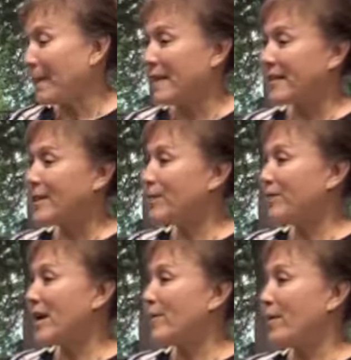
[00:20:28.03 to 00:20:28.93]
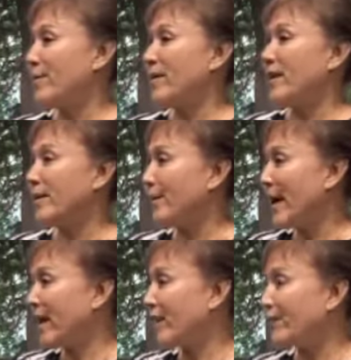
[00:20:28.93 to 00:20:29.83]
Some of them are in the
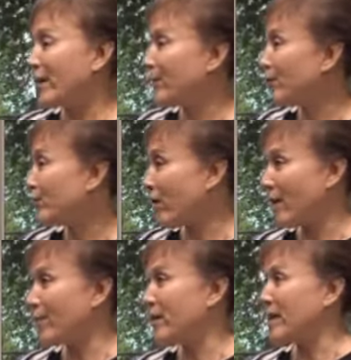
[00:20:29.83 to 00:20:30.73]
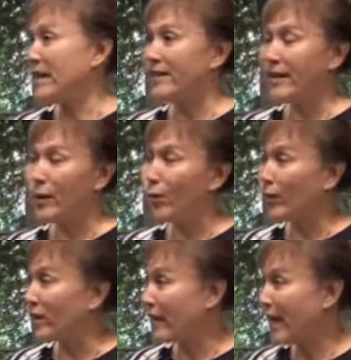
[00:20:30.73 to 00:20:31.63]
back of people's property and they don't
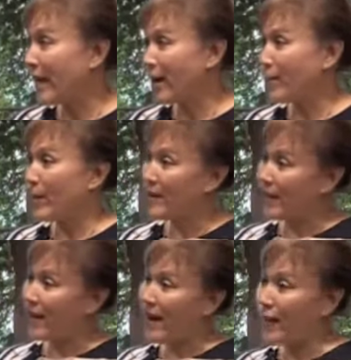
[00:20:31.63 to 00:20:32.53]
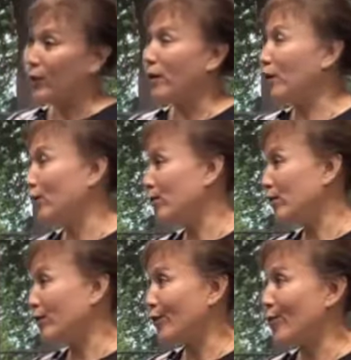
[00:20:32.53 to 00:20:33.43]
really care, but they're actually closer
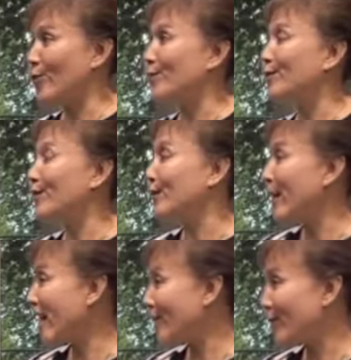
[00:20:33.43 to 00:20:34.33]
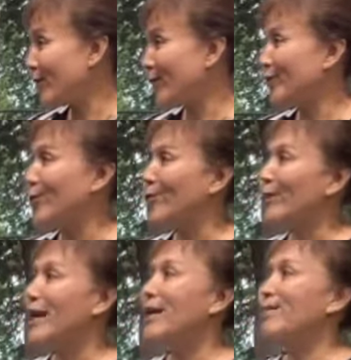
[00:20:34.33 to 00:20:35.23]
to the homes of their neighbors. So the
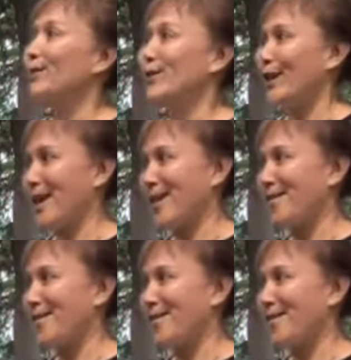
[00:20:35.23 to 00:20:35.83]
neighbors care.